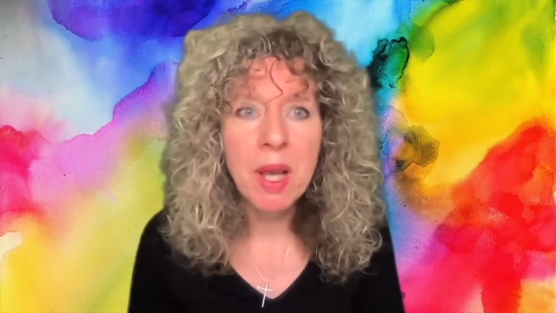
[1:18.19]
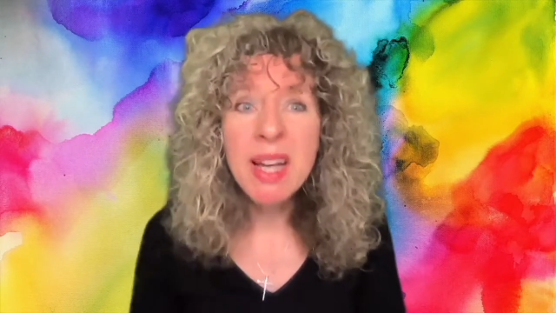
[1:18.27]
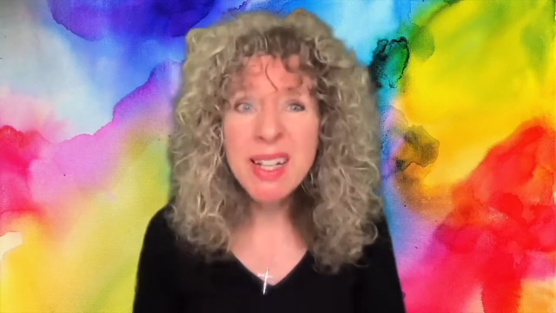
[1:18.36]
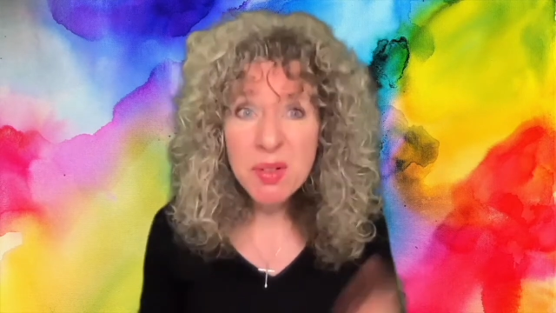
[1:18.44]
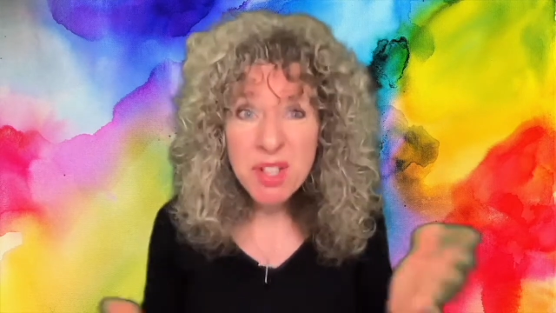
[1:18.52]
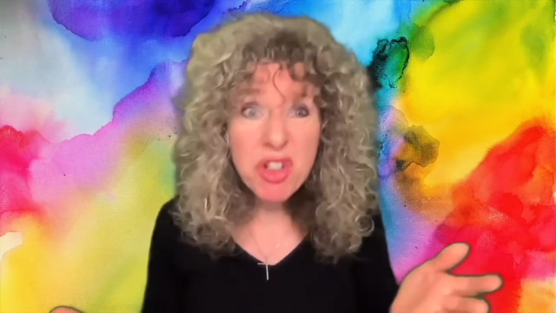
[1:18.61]

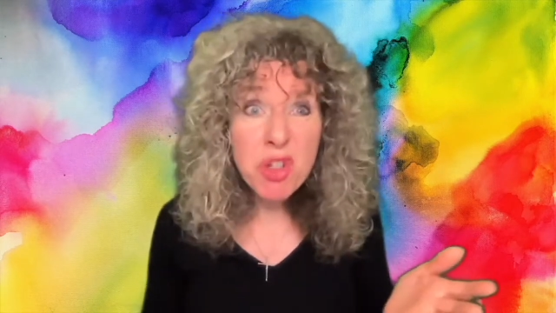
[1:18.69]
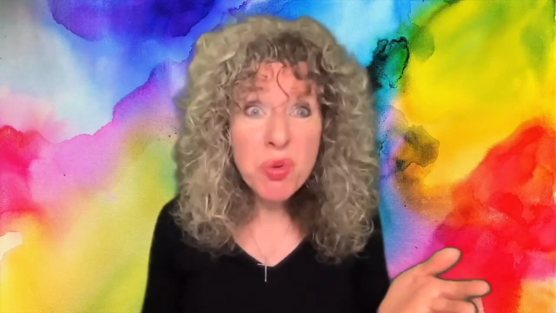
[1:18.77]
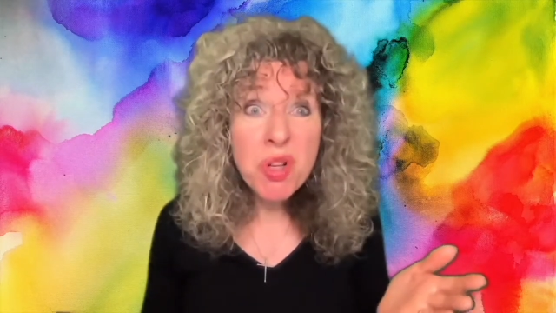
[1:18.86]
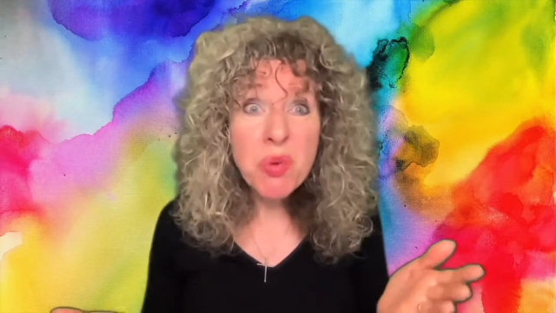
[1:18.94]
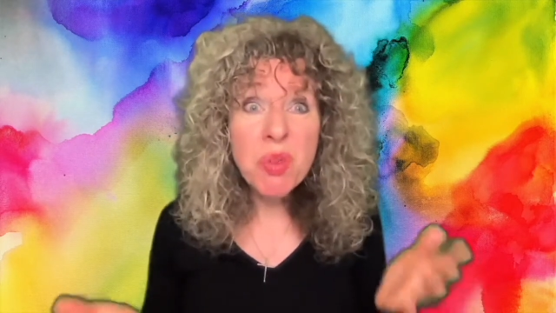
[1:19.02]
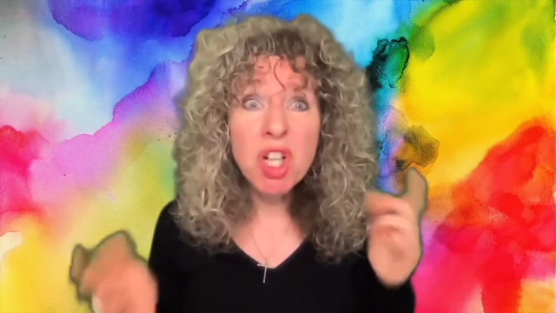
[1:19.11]
Now, did you
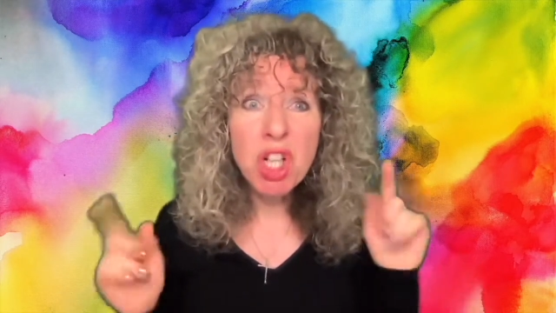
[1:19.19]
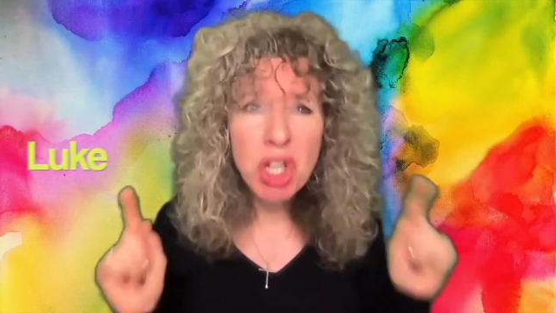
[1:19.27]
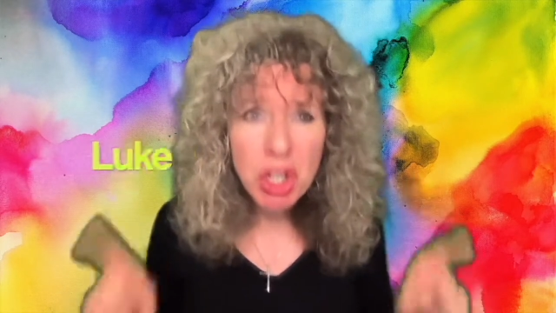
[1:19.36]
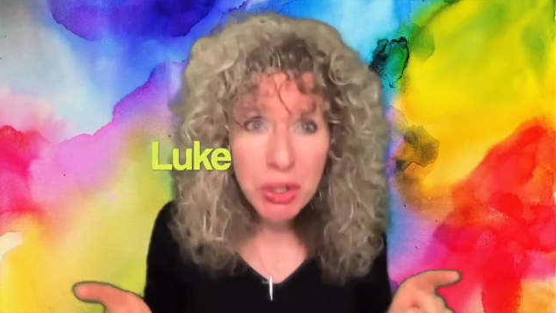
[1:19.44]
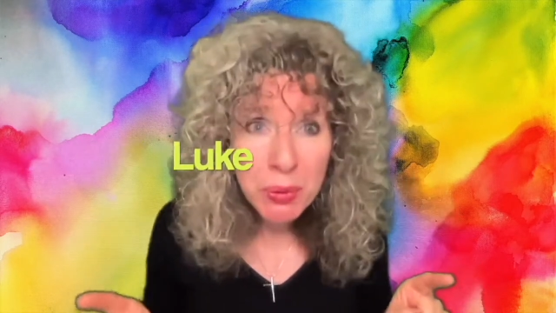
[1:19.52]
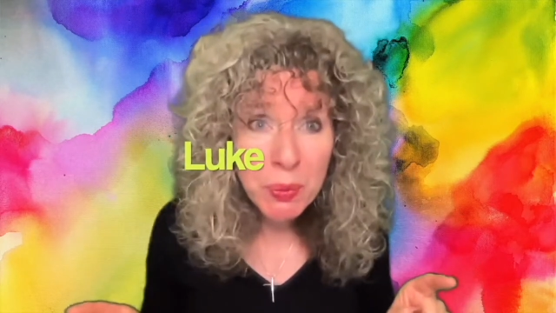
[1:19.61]
know that
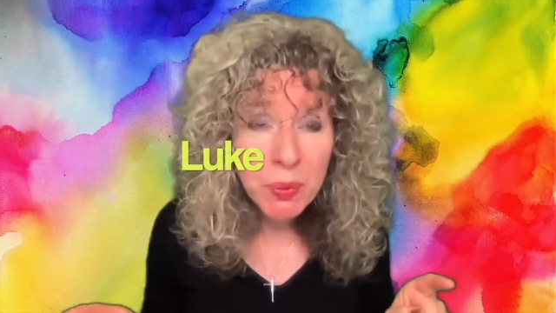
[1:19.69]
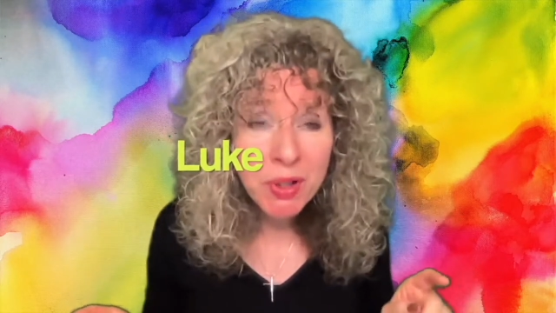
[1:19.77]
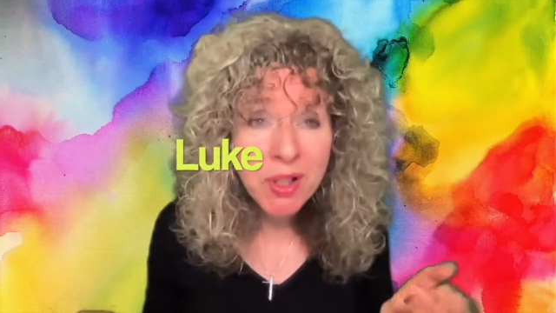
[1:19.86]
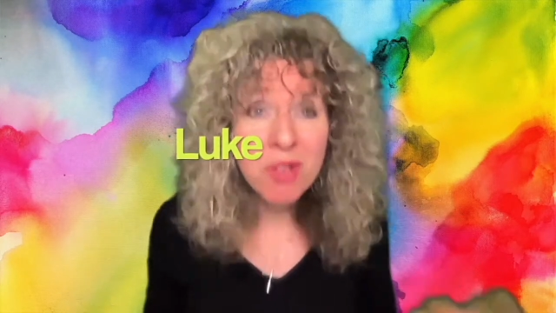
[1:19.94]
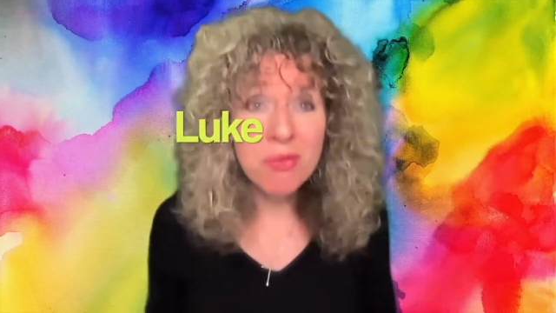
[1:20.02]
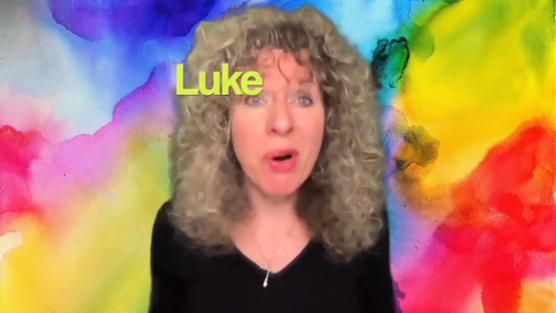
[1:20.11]
Luke
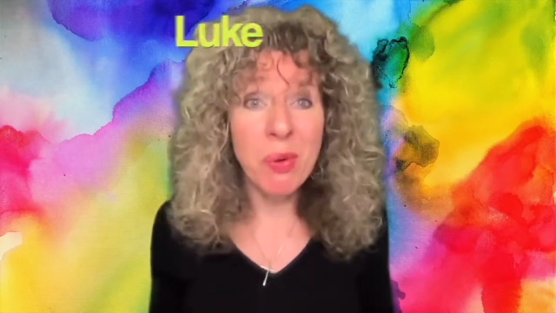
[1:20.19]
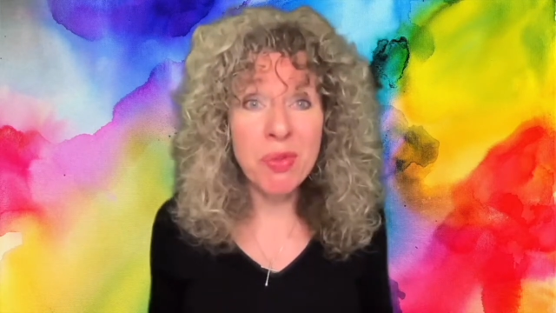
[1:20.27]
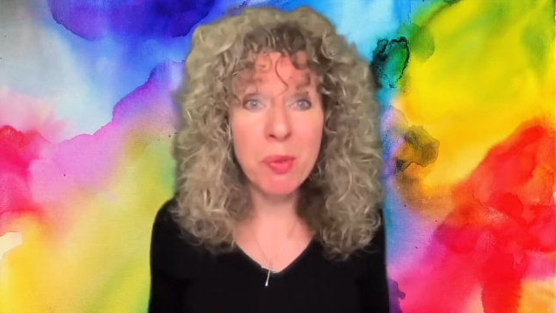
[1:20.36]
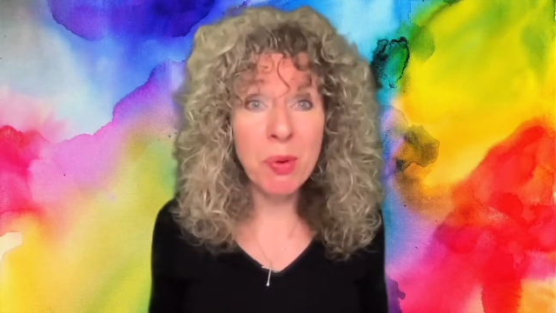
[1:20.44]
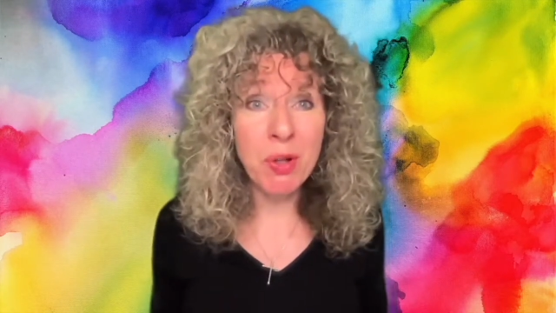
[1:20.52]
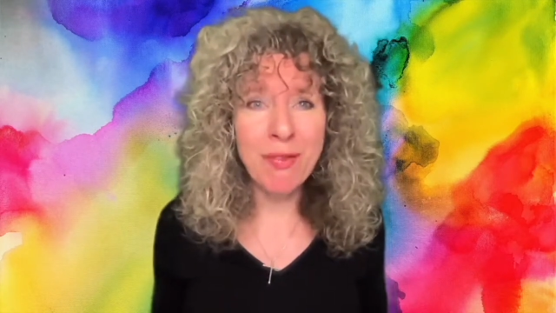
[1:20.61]
wrote the
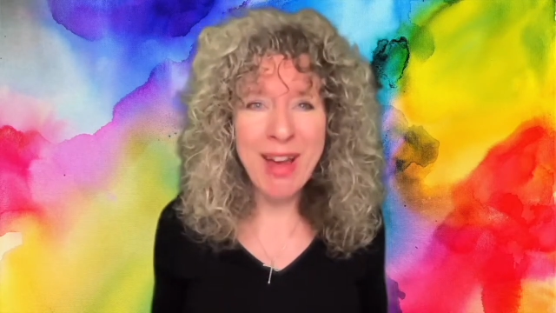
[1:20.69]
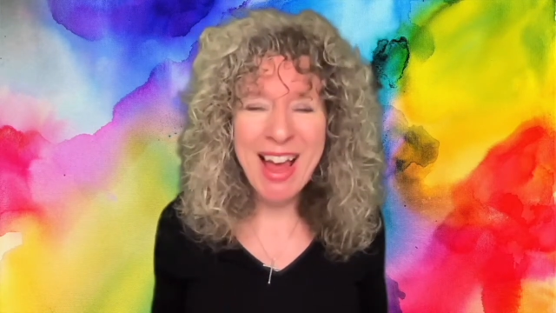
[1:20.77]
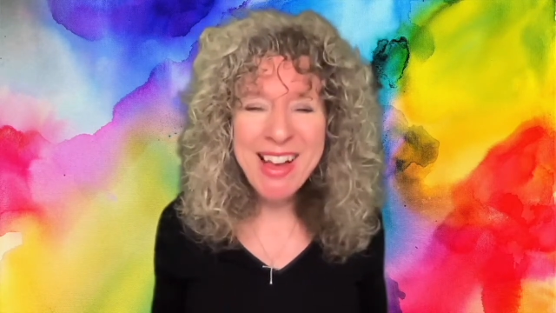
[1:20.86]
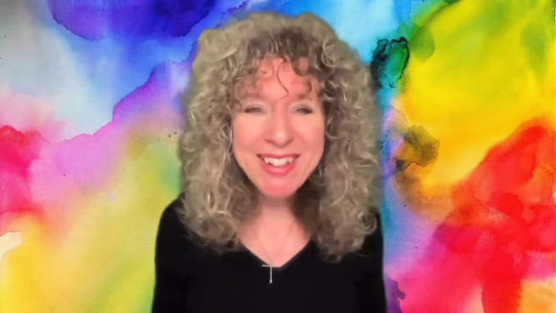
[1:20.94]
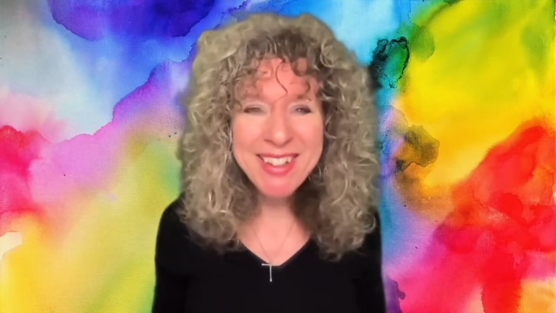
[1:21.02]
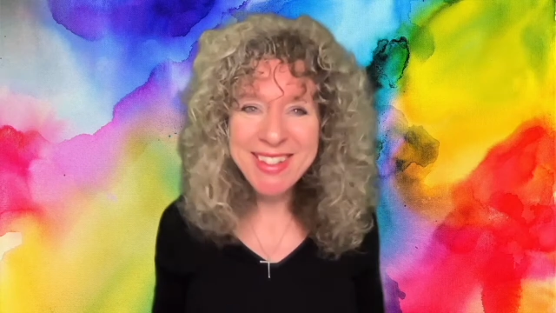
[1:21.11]
book of
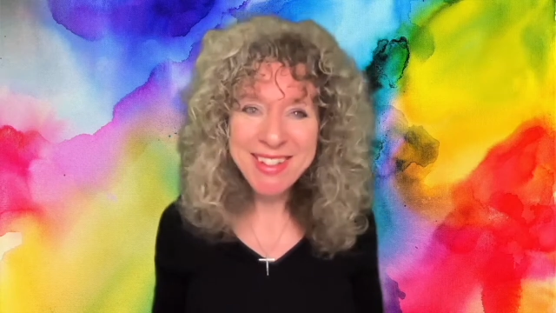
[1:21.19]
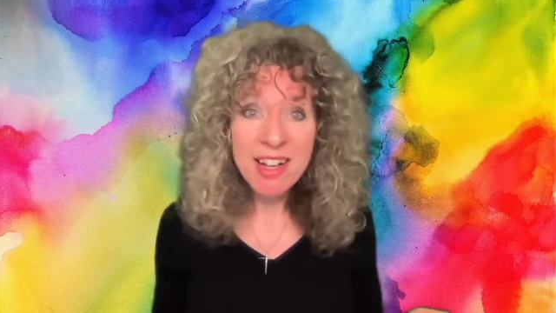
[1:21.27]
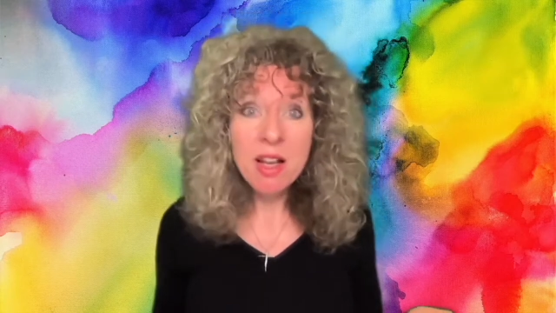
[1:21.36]
Acts?